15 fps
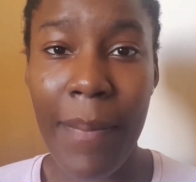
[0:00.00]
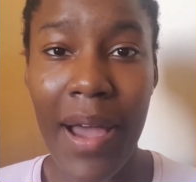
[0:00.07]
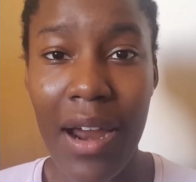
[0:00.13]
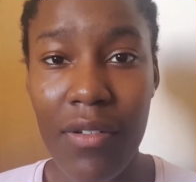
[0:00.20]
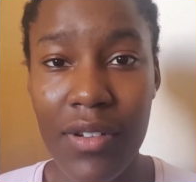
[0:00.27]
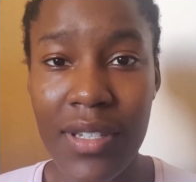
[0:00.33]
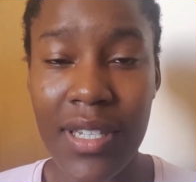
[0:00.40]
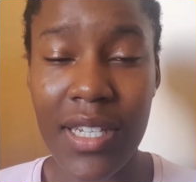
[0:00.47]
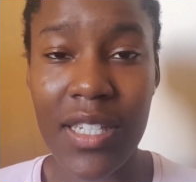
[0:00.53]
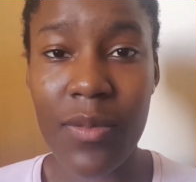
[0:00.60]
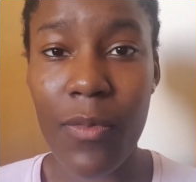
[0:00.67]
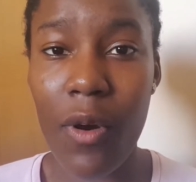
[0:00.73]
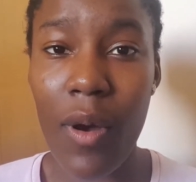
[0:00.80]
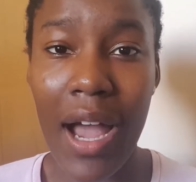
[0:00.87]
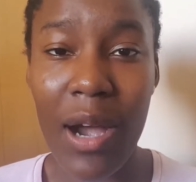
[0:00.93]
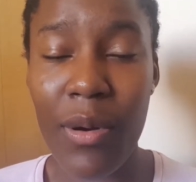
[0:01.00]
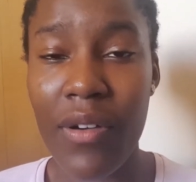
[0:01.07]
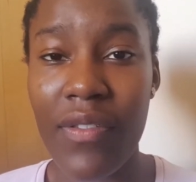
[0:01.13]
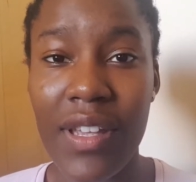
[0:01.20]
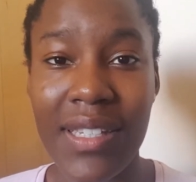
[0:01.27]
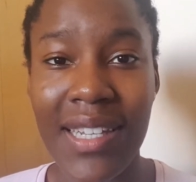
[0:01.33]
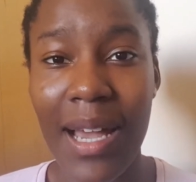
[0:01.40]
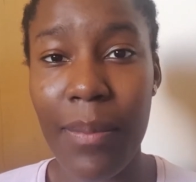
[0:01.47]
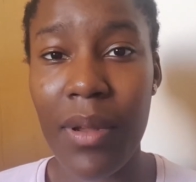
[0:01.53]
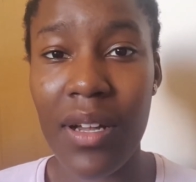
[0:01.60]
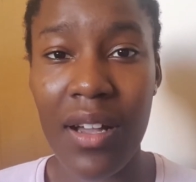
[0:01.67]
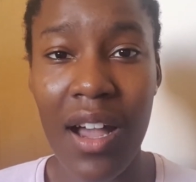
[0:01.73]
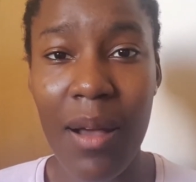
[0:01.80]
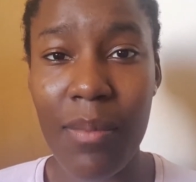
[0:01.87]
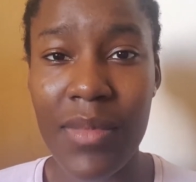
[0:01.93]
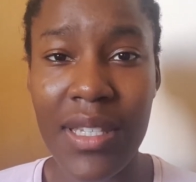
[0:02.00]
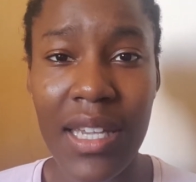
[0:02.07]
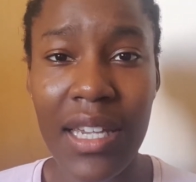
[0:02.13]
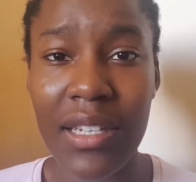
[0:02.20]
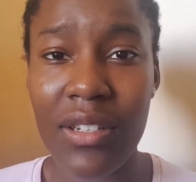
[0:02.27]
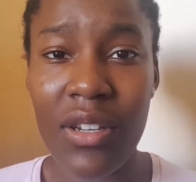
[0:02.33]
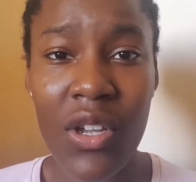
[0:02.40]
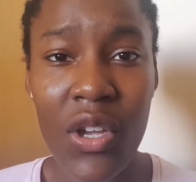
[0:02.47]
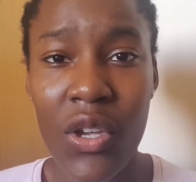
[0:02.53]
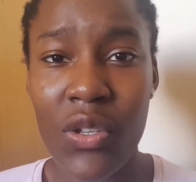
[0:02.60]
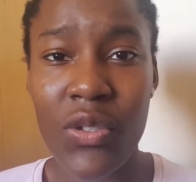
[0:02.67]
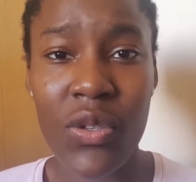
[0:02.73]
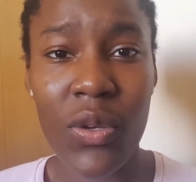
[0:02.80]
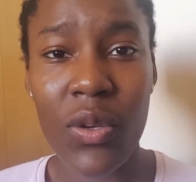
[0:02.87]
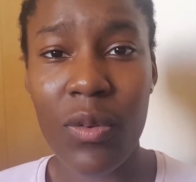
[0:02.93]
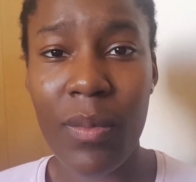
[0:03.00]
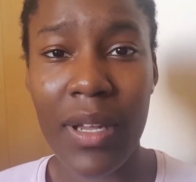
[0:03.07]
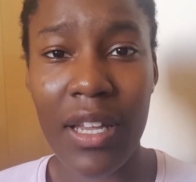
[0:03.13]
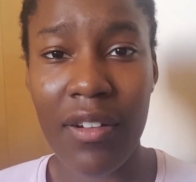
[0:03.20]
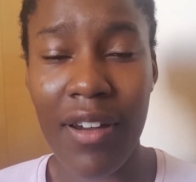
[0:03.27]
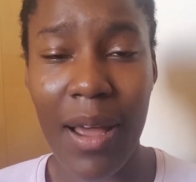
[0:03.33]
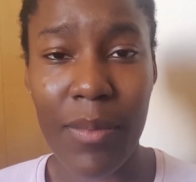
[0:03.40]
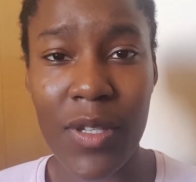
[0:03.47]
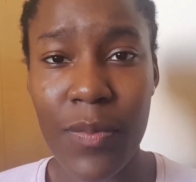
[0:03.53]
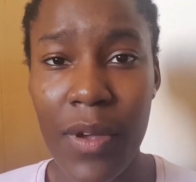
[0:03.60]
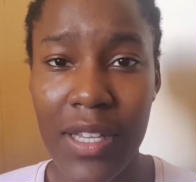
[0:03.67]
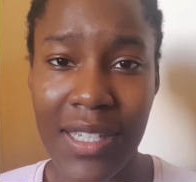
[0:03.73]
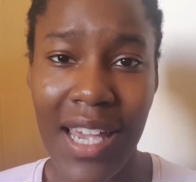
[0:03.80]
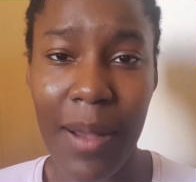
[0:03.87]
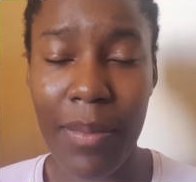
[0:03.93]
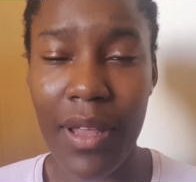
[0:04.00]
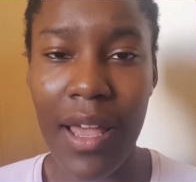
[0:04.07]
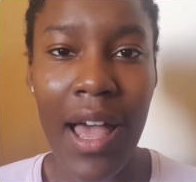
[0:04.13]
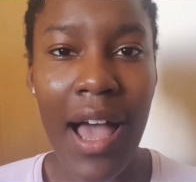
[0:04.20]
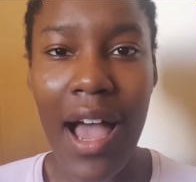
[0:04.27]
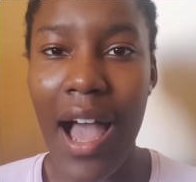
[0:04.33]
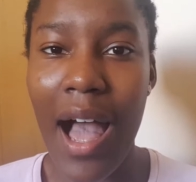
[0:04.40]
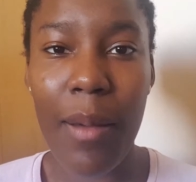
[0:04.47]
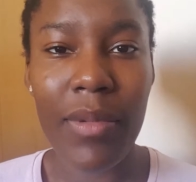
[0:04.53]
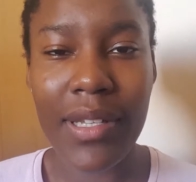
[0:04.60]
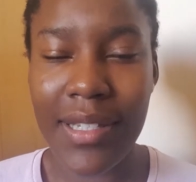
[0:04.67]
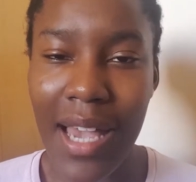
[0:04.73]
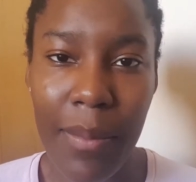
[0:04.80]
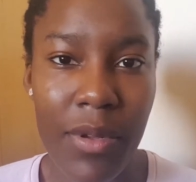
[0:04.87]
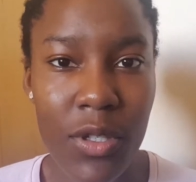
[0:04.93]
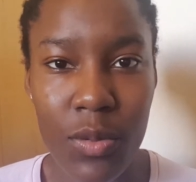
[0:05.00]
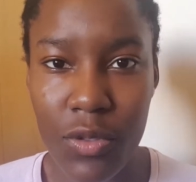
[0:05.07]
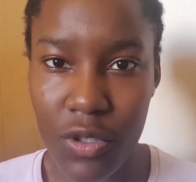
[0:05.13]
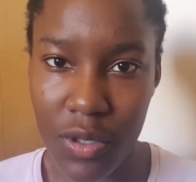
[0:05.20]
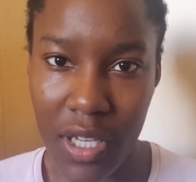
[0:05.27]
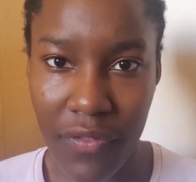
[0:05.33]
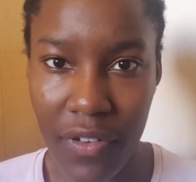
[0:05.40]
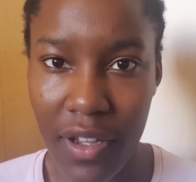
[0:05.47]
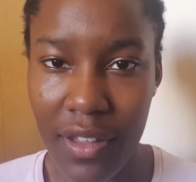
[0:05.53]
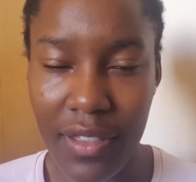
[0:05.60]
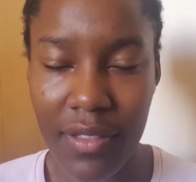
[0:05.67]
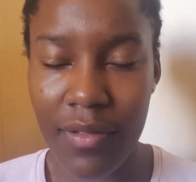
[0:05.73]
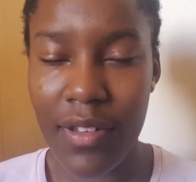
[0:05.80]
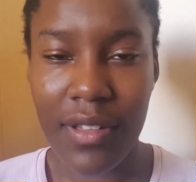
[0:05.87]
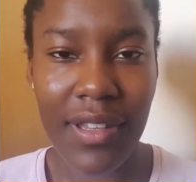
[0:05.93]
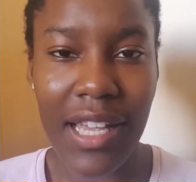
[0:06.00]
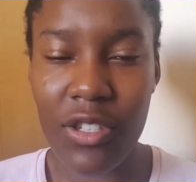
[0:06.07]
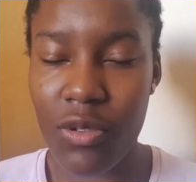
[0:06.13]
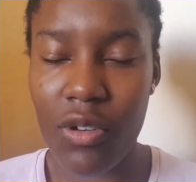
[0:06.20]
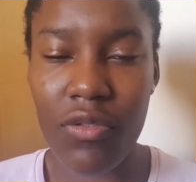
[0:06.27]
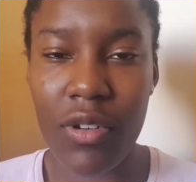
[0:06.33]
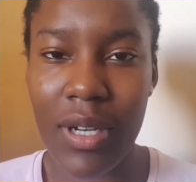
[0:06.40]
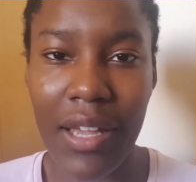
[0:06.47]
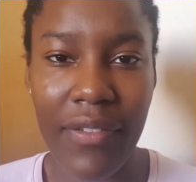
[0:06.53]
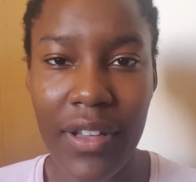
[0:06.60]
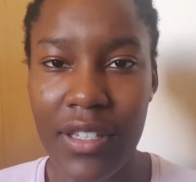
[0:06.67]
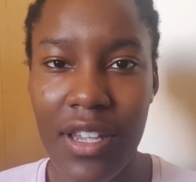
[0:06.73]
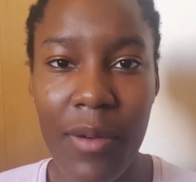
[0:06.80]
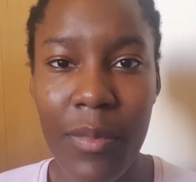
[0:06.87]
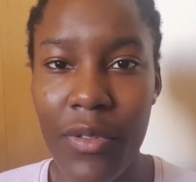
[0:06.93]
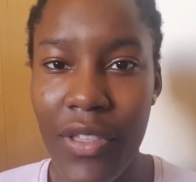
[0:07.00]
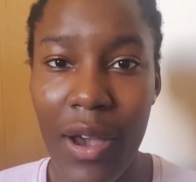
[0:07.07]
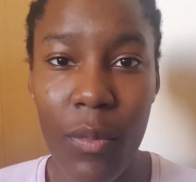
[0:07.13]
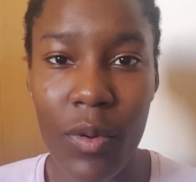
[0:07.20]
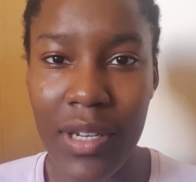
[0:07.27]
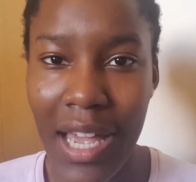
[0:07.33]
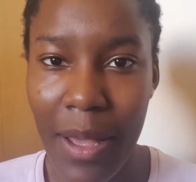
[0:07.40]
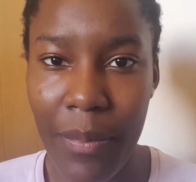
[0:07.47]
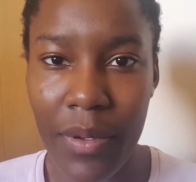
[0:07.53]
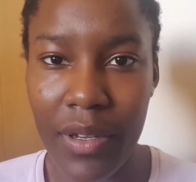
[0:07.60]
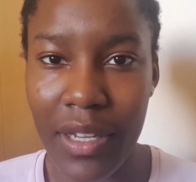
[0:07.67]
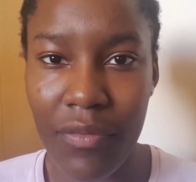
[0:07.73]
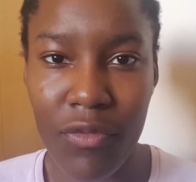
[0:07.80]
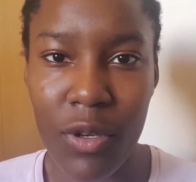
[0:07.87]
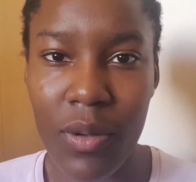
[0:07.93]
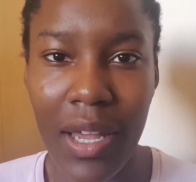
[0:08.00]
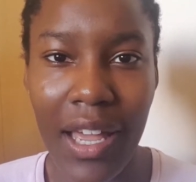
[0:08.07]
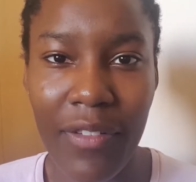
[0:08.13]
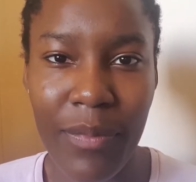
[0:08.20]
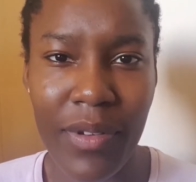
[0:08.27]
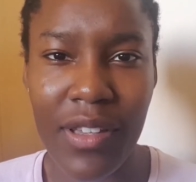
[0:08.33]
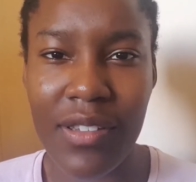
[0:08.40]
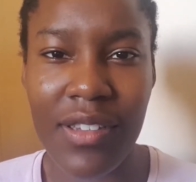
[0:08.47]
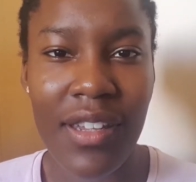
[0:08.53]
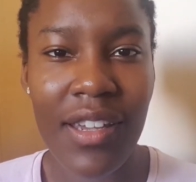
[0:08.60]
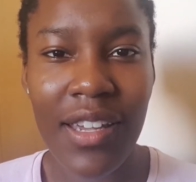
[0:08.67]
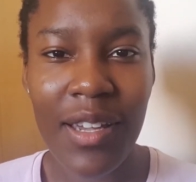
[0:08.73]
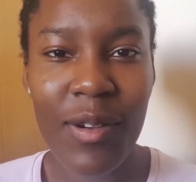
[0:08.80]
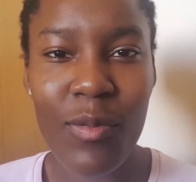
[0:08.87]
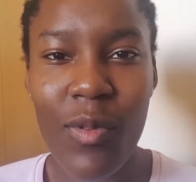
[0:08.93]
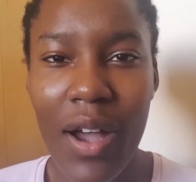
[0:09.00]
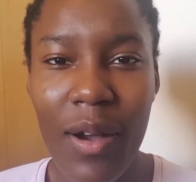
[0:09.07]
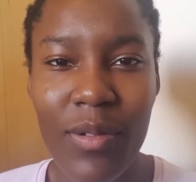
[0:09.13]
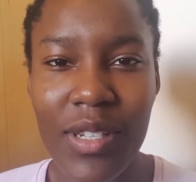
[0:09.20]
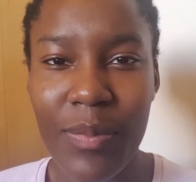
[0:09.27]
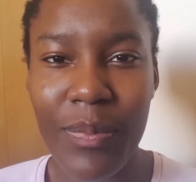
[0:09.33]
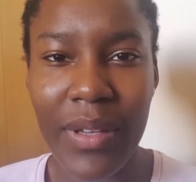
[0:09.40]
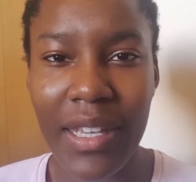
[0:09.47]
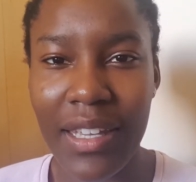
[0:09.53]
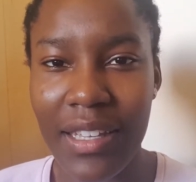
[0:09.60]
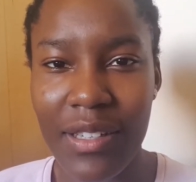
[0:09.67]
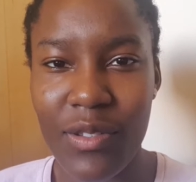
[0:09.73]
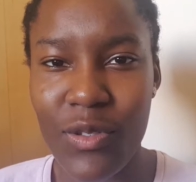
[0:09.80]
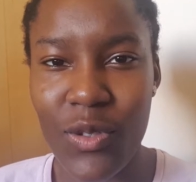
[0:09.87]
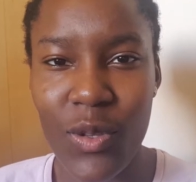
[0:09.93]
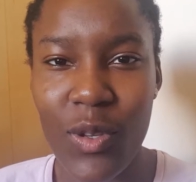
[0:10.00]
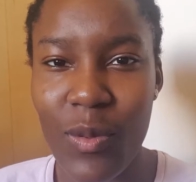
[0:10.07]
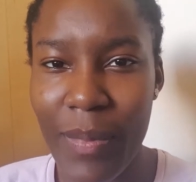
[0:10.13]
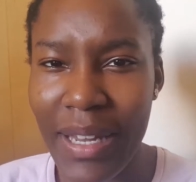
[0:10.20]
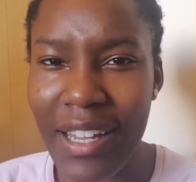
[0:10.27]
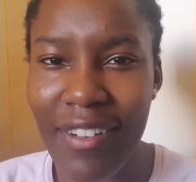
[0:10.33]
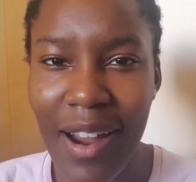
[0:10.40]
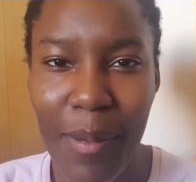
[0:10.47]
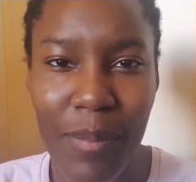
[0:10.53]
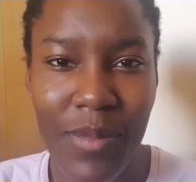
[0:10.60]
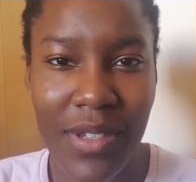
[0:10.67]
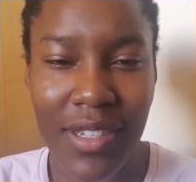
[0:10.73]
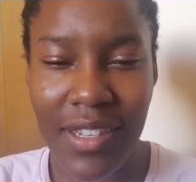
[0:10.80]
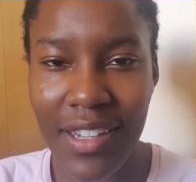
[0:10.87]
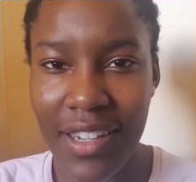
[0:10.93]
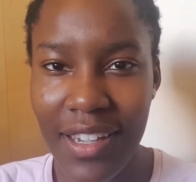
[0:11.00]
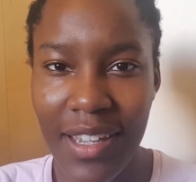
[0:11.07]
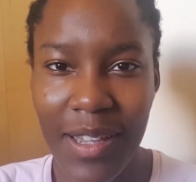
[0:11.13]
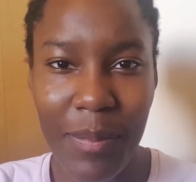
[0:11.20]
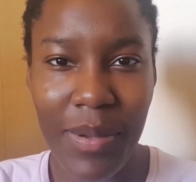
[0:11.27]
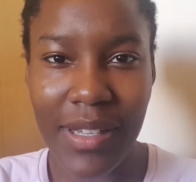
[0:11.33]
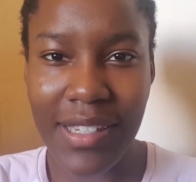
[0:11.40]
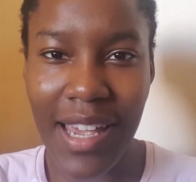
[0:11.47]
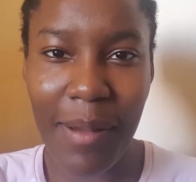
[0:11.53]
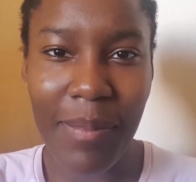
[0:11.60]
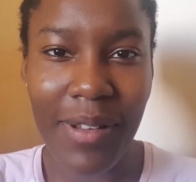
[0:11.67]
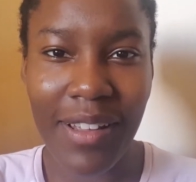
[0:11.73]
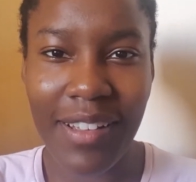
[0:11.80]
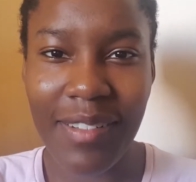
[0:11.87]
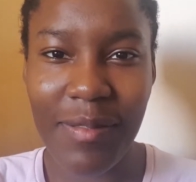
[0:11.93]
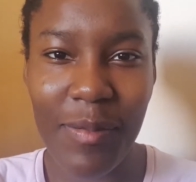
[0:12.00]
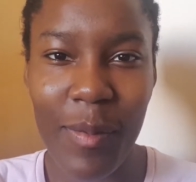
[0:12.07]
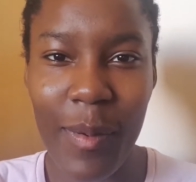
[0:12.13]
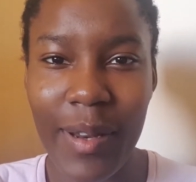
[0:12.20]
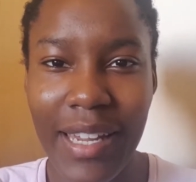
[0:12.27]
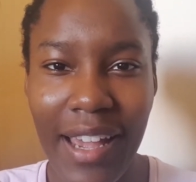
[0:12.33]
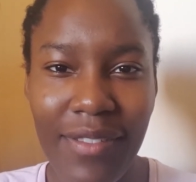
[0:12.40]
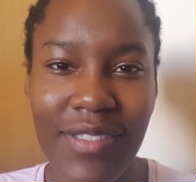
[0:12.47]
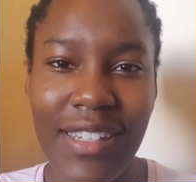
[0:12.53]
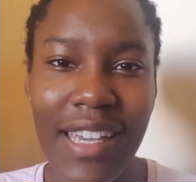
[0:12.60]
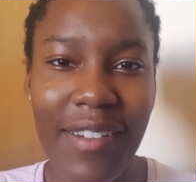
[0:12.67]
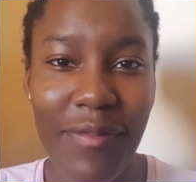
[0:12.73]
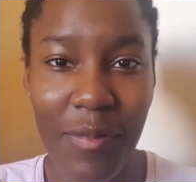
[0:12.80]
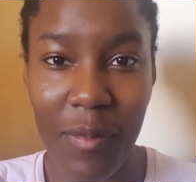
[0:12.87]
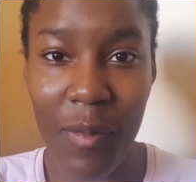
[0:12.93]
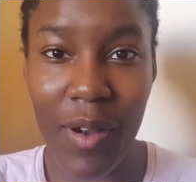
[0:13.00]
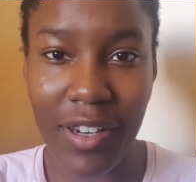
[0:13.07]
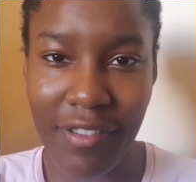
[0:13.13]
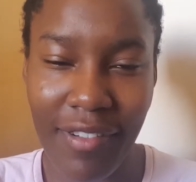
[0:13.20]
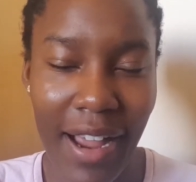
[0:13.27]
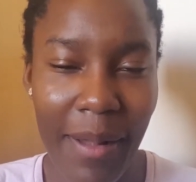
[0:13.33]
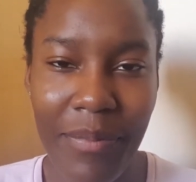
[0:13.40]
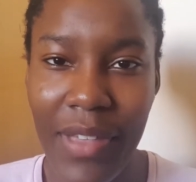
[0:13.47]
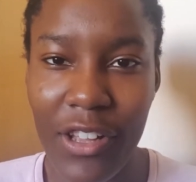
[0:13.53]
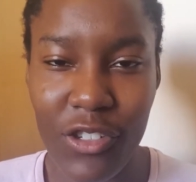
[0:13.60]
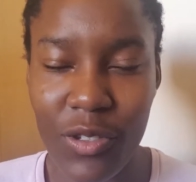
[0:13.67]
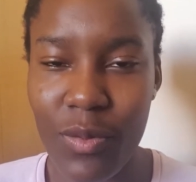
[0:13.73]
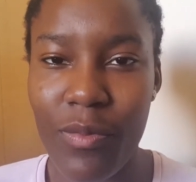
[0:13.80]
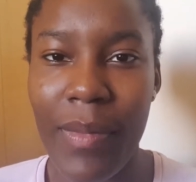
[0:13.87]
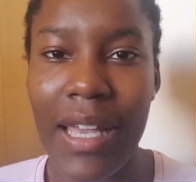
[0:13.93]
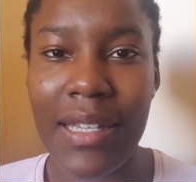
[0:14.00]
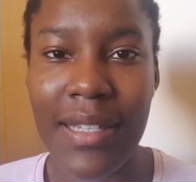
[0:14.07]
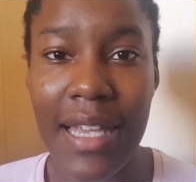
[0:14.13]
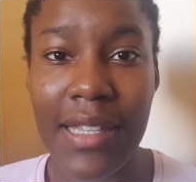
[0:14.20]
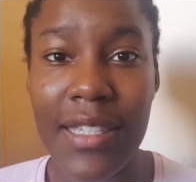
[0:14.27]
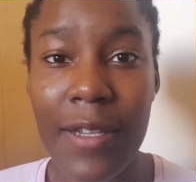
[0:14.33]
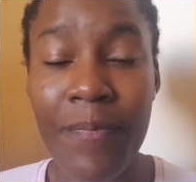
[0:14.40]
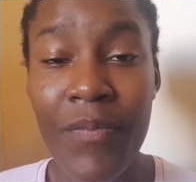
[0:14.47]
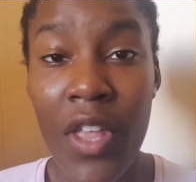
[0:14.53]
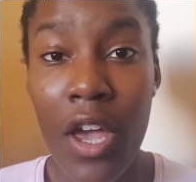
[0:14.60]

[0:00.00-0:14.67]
paracetamol. However, the tablet comes in 2 milligrams per tablet. How many tablets would you give her? That's not a real life example. That wouldn't happen in real life because why would it be 2 milligrams per tablet when you have to give 1 gram? That just would make sense.